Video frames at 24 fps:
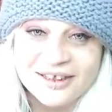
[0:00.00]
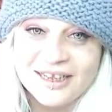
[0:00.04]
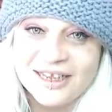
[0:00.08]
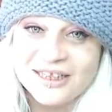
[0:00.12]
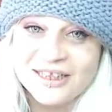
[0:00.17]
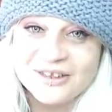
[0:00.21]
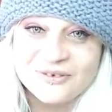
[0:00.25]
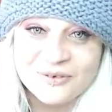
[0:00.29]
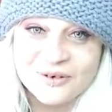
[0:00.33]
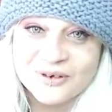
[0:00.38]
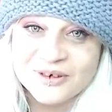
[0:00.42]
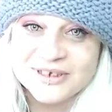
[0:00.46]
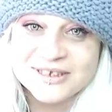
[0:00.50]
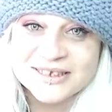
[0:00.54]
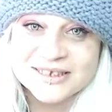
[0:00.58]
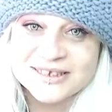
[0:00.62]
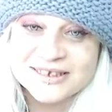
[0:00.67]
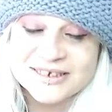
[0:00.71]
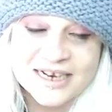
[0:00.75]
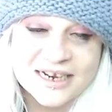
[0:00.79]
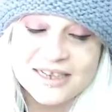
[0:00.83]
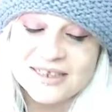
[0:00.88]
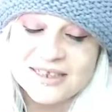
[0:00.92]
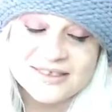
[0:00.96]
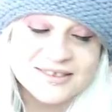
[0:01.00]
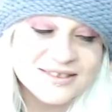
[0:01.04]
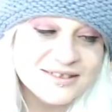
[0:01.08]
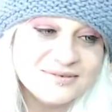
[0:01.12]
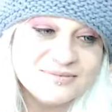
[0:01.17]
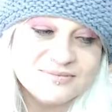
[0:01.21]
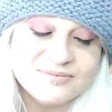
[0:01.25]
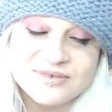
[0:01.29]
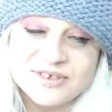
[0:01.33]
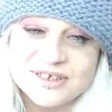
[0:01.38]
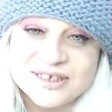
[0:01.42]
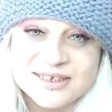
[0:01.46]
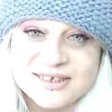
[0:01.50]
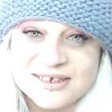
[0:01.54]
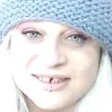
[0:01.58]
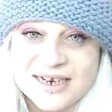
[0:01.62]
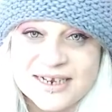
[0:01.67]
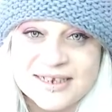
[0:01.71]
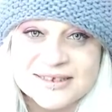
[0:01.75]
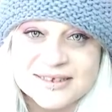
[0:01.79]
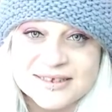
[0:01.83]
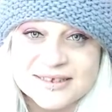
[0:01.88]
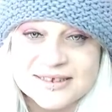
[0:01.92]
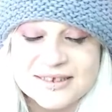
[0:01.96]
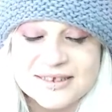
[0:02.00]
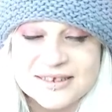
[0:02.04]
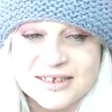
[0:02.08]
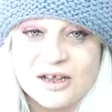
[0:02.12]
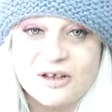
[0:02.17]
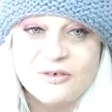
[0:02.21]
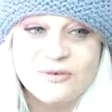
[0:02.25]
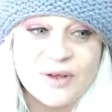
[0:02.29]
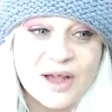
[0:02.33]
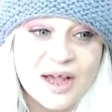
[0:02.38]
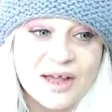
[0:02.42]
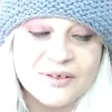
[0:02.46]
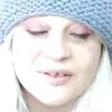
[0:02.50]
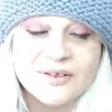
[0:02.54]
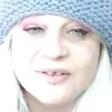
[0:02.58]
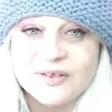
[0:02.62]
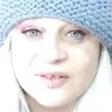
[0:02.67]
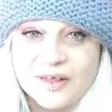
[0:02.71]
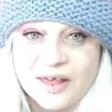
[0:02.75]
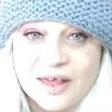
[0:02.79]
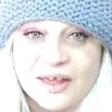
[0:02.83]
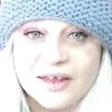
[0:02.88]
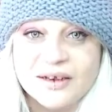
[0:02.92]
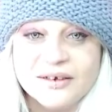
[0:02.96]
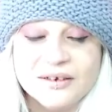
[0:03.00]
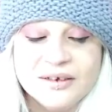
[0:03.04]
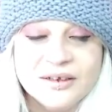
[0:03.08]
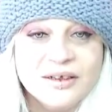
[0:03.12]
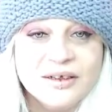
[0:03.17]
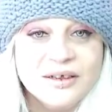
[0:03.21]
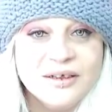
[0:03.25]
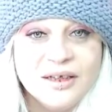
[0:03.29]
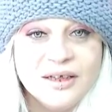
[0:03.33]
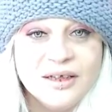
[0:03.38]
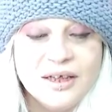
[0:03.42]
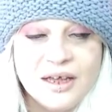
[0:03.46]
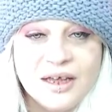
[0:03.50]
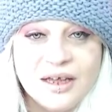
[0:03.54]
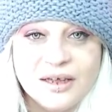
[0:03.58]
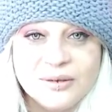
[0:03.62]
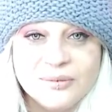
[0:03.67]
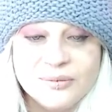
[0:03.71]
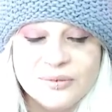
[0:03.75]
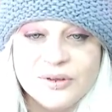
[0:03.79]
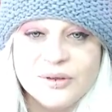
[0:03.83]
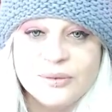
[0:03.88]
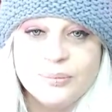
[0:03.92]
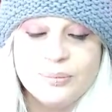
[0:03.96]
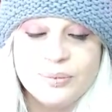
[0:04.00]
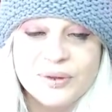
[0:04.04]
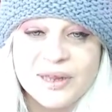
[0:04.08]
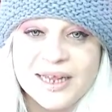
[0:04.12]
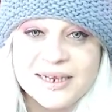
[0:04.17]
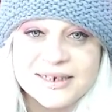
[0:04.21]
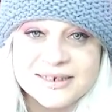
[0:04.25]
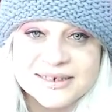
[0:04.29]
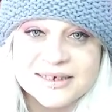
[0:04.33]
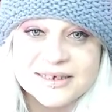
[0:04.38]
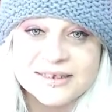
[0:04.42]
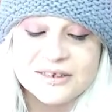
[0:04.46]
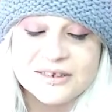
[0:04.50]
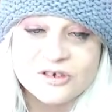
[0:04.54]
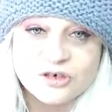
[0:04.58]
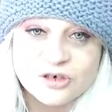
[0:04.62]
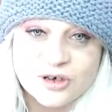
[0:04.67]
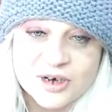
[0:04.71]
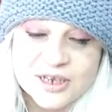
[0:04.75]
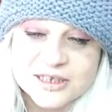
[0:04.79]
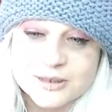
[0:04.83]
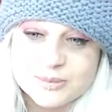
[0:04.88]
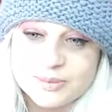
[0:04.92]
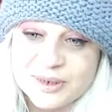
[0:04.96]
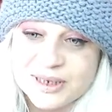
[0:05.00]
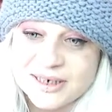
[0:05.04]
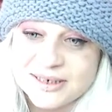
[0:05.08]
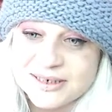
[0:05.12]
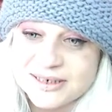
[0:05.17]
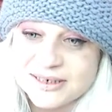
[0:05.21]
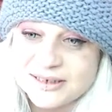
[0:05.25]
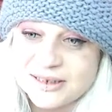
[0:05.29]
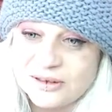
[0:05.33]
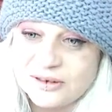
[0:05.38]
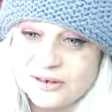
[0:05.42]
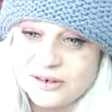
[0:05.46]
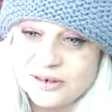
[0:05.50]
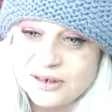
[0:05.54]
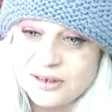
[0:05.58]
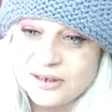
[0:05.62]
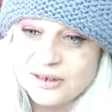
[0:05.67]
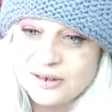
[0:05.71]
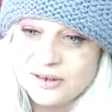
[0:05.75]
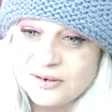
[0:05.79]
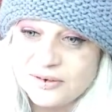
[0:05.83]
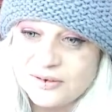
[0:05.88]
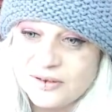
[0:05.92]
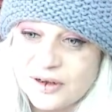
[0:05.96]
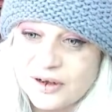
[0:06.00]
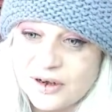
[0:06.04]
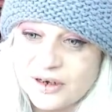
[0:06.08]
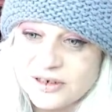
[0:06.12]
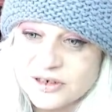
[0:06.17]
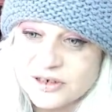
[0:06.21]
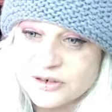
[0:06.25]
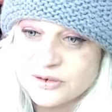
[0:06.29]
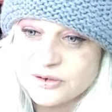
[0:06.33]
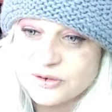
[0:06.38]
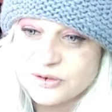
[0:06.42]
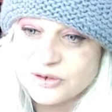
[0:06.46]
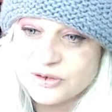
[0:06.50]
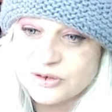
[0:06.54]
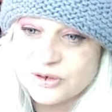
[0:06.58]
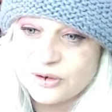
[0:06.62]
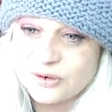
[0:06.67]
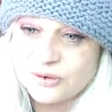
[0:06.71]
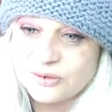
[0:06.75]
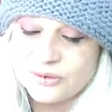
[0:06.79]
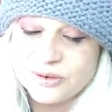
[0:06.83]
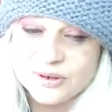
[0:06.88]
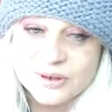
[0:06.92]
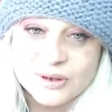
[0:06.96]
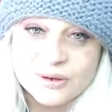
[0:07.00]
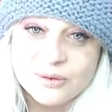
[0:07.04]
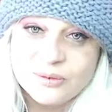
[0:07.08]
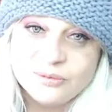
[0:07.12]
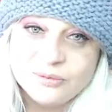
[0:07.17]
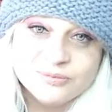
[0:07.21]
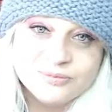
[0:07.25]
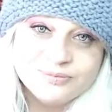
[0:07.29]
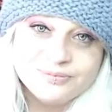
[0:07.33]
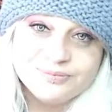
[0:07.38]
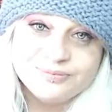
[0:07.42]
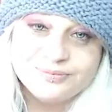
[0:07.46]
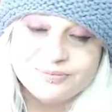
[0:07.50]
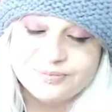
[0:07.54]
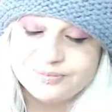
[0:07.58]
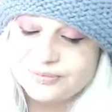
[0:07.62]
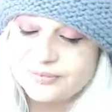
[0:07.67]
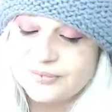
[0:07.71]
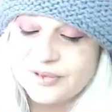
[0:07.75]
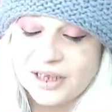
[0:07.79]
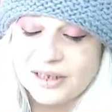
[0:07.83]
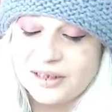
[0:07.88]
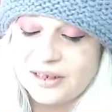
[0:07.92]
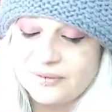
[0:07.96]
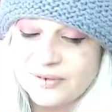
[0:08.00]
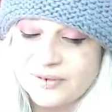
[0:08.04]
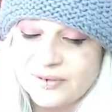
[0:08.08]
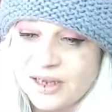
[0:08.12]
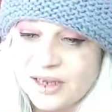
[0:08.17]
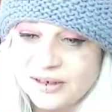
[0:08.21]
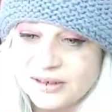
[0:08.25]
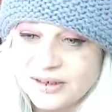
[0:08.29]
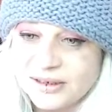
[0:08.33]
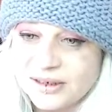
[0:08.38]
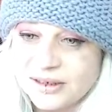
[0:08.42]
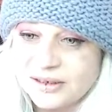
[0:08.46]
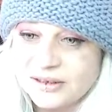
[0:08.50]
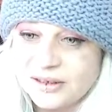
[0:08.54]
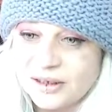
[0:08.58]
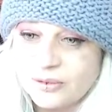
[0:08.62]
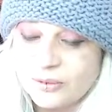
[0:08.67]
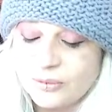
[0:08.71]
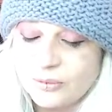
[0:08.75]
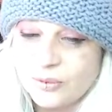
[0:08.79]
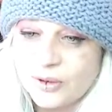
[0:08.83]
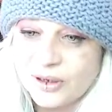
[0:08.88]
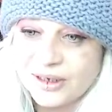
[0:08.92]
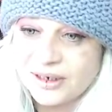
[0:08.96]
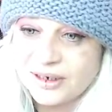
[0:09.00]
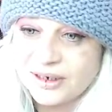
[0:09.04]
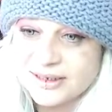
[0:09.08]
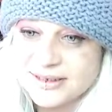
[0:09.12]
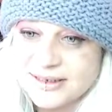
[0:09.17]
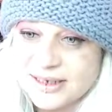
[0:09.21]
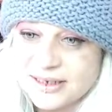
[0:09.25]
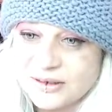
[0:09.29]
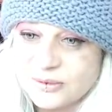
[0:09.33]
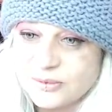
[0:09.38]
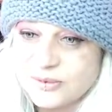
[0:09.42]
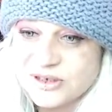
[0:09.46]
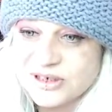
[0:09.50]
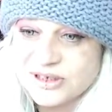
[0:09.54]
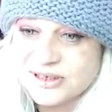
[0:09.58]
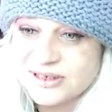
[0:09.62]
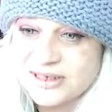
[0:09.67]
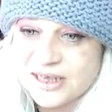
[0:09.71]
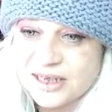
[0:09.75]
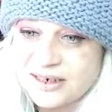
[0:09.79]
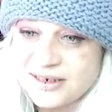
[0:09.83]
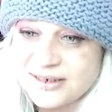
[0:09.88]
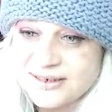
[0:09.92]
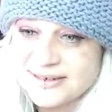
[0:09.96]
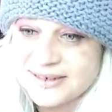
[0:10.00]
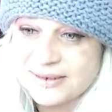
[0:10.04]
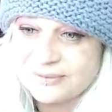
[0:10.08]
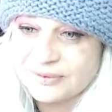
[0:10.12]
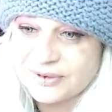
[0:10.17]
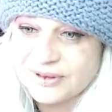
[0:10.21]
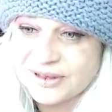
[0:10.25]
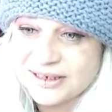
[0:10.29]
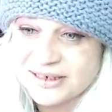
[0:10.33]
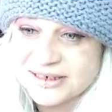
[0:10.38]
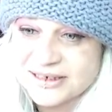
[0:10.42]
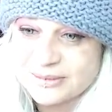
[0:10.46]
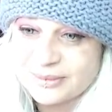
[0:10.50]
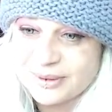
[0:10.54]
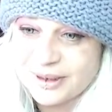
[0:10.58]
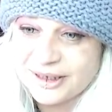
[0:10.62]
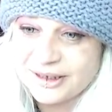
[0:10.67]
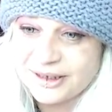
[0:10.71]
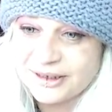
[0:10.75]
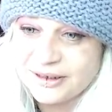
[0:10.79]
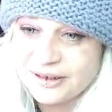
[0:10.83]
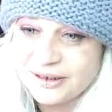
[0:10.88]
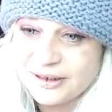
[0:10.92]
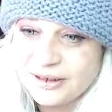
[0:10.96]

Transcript: it's very sustains itself other than the planting and the transplanting that I do. So I love gardening. Like, what can I say? The witch's garden is everything to me.